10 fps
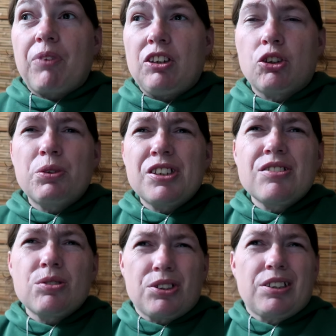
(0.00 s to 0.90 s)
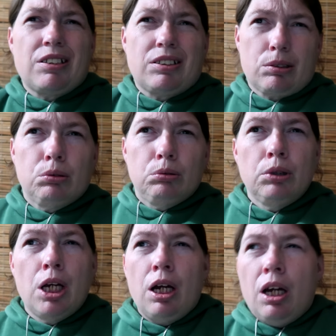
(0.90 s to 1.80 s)
And so once they sort of start school,
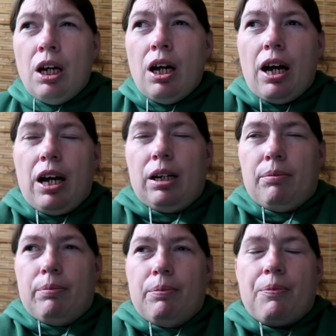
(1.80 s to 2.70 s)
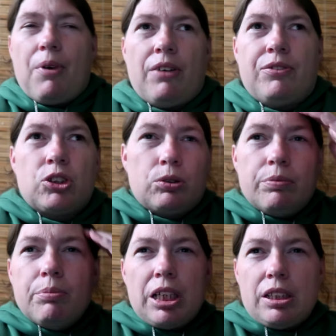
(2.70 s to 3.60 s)
um, I've sort
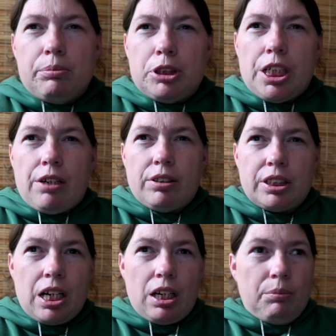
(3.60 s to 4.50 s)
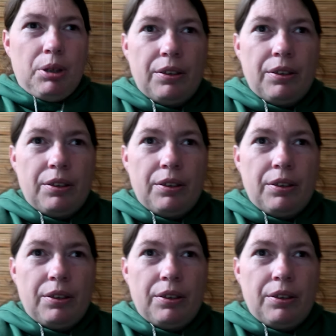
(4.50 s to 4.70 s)
of made them share a tub.